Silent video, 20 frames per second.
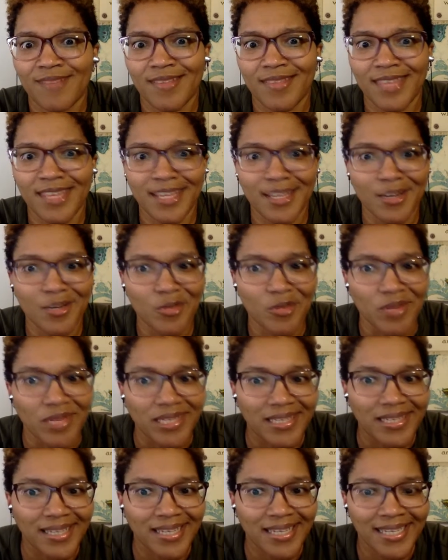think you're
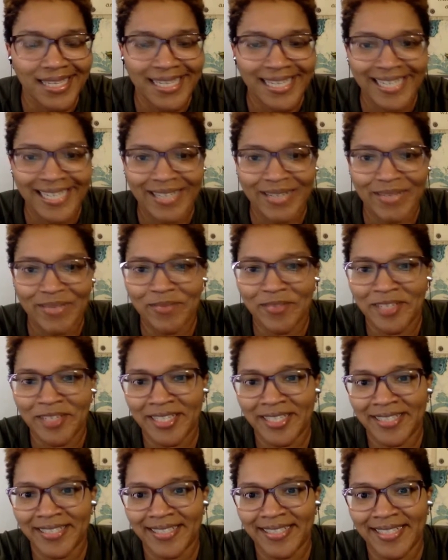weak
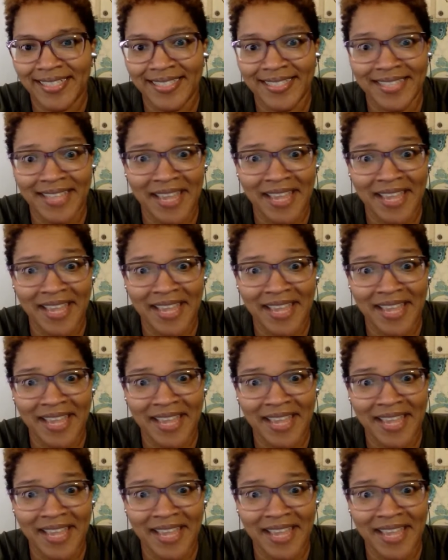when it's